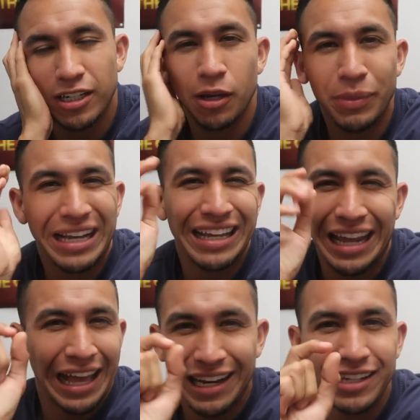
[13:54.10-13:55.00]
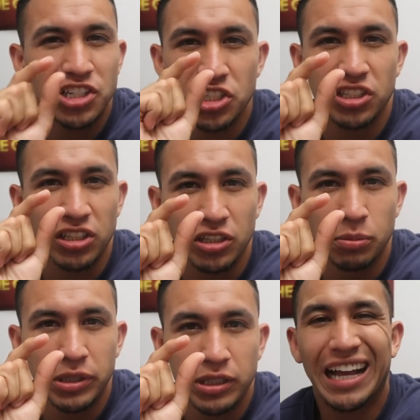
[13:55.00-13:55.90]
to come back and edit just a little
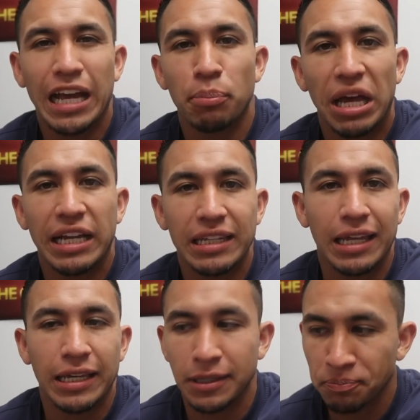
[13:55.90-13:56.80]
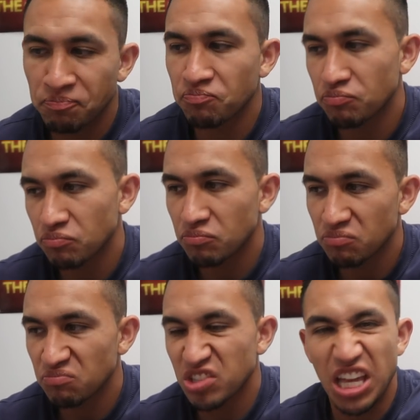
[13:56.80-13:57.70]
bit. I got back at like
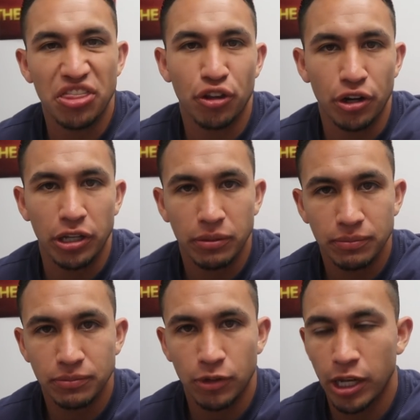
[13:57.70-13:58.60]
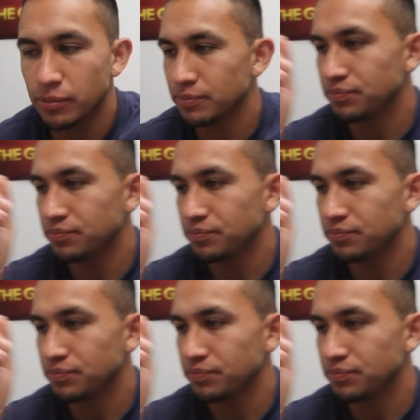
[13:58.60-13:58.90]
10:30, right?